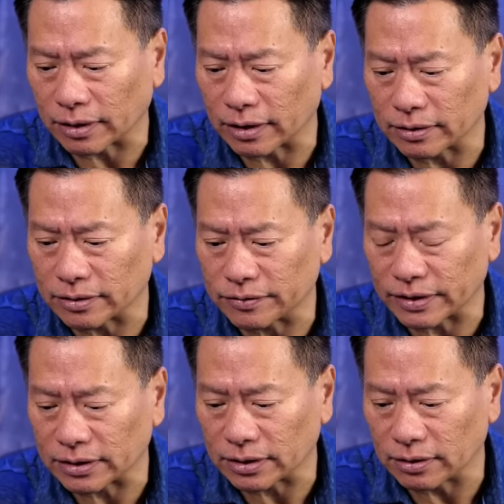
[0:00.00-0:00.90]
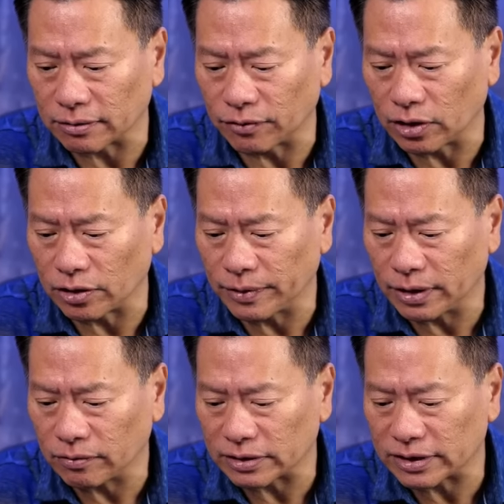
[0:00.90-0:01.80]
just fix the volume
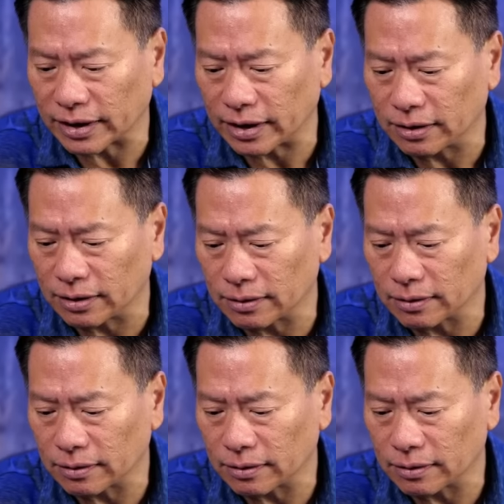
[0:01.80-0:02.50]
here, 1 second.